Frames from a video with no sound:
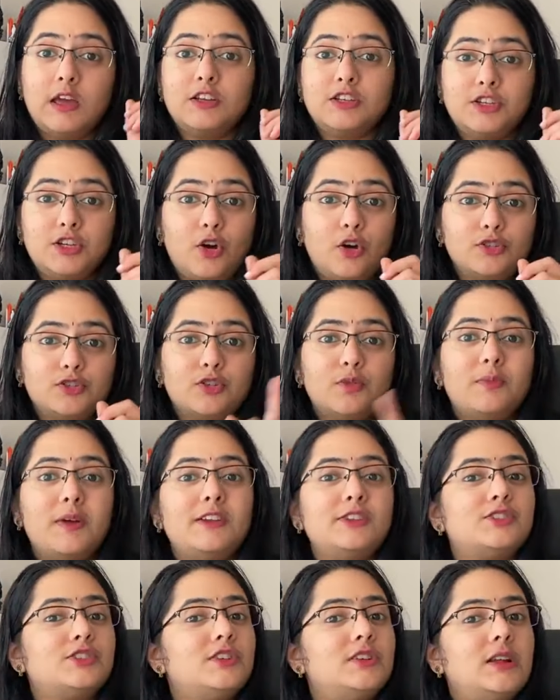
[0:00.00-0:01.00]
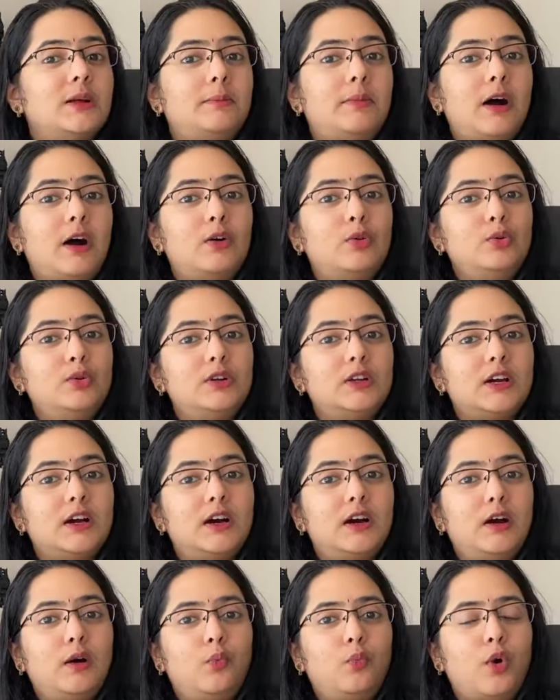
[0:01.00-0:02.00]
She also mentioned about
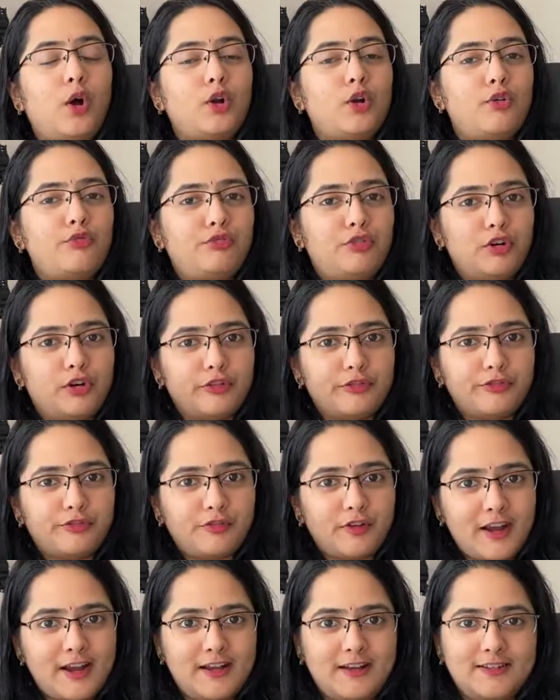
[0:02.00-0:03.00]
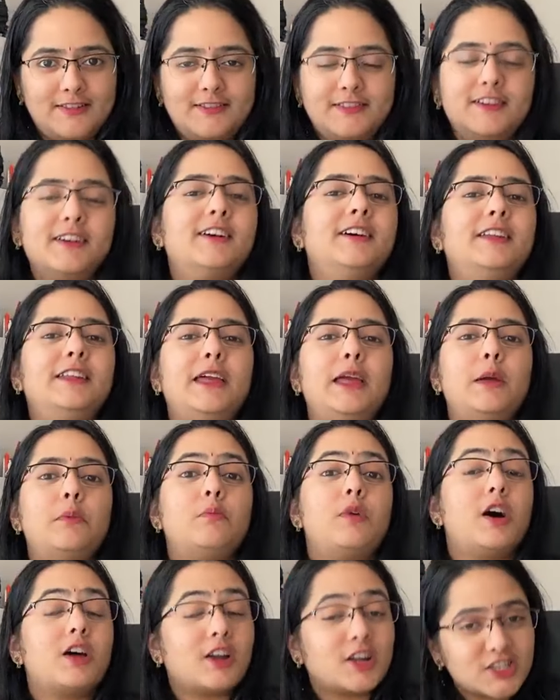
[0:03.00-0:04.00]
one of her friend
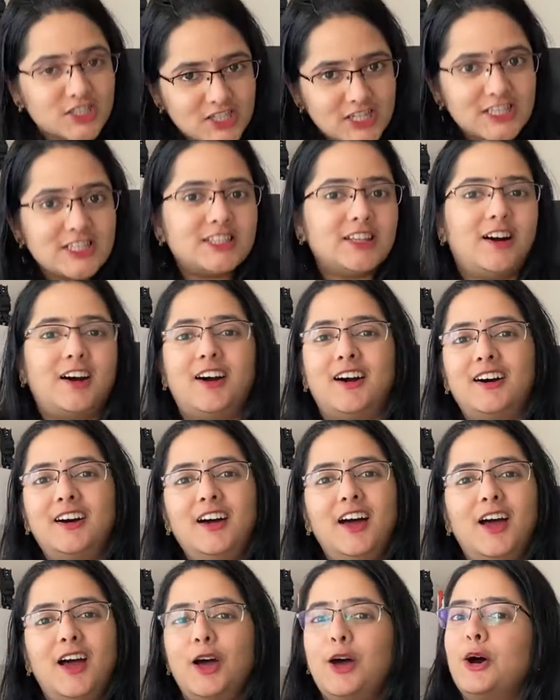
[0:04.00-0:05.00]
named Rashida